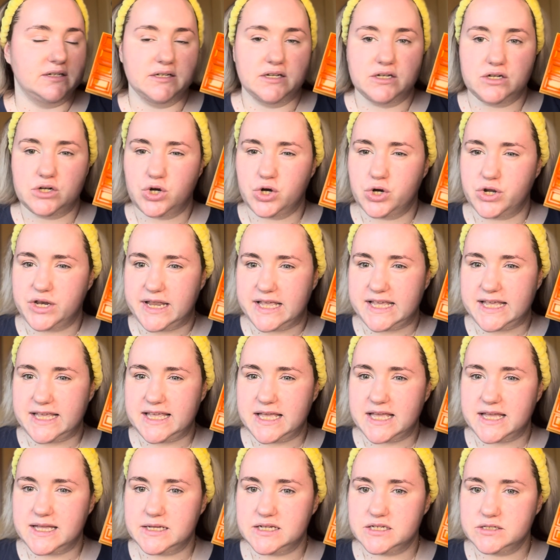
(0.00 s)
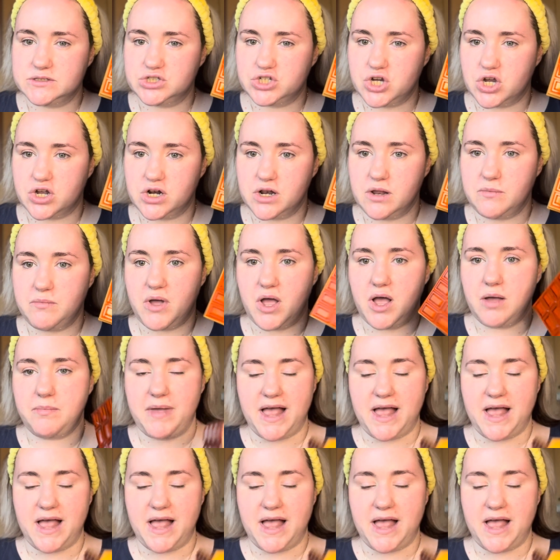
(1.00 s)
honey chocolate bar